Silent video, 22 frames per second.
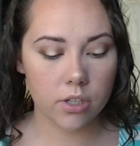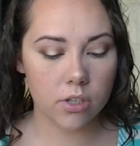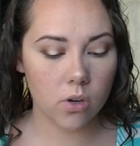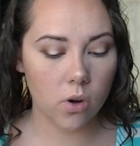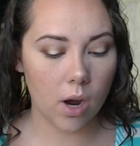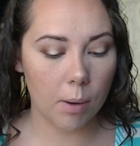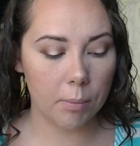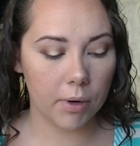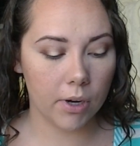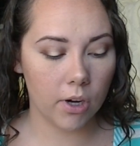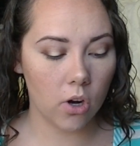so
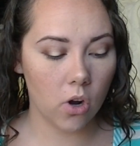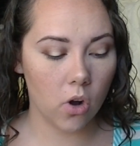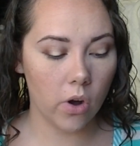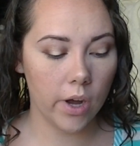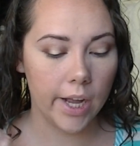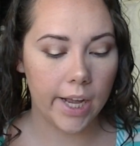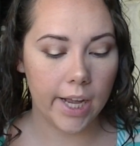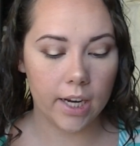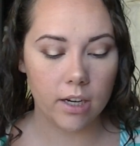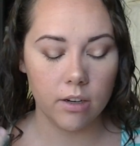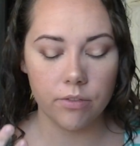I'm going to go
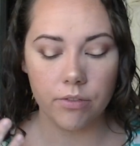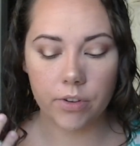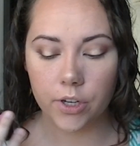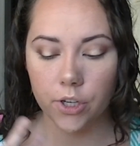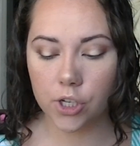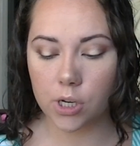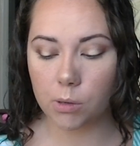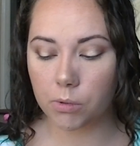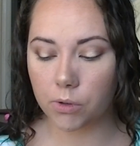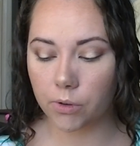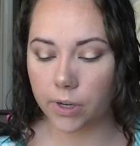ahead and
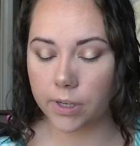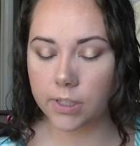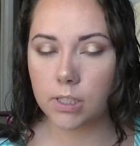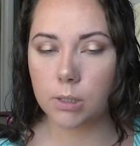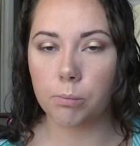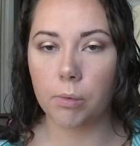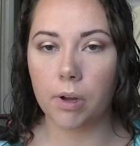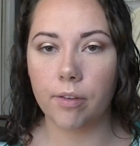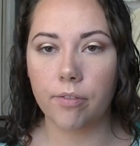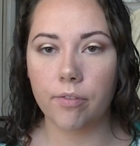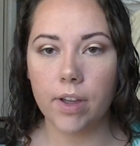finish up the rest
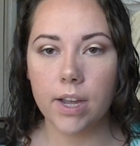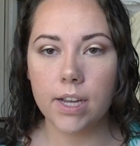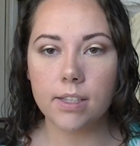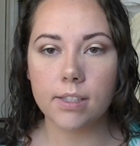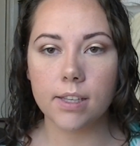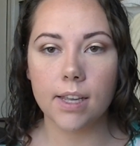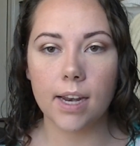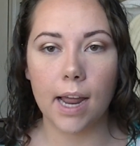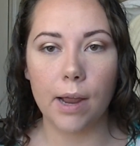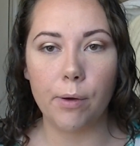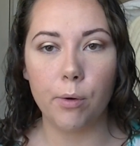of my face,
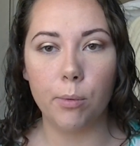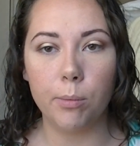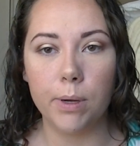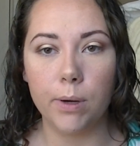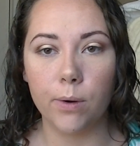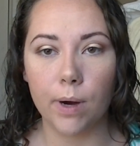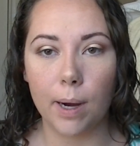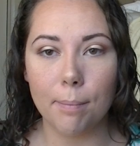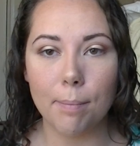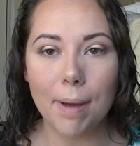and I will be right